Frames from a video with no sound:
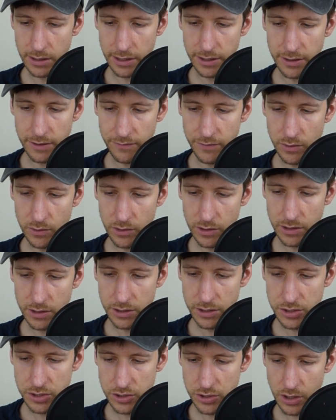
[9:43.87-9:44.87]
Like if you look
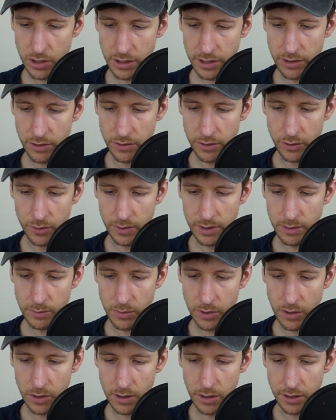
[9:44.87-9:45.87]
at this chart here, the
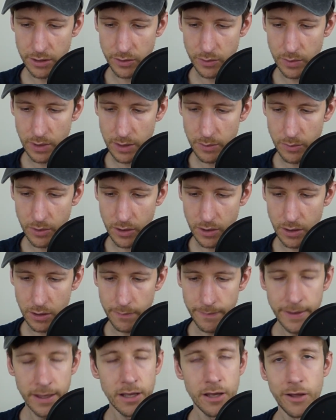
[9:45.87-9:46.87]
green bar and the red
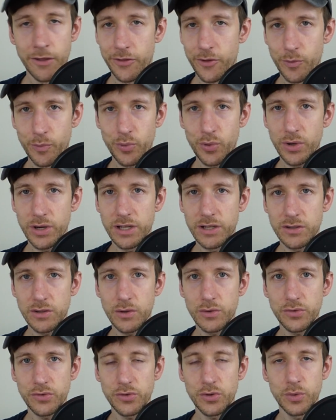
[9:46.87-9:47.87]
bar, they're pretty
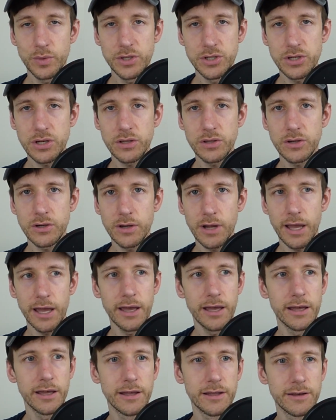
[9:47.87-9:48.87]
close to each other,
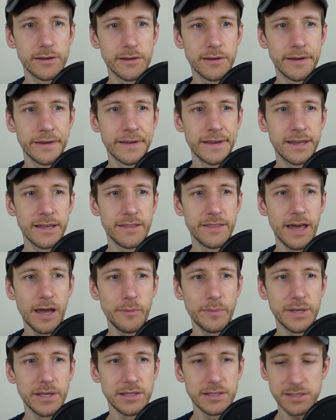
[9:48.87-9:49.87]
and
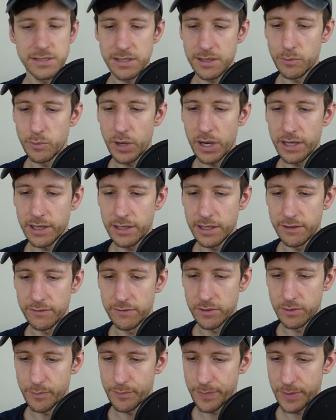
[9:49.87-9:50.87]
that means that I'm breaking
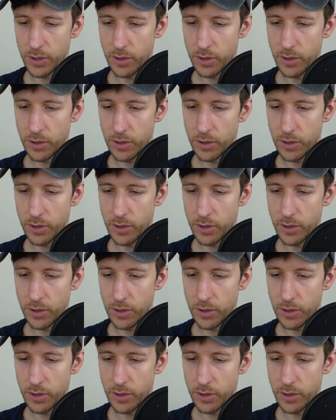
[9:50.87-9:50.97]
even.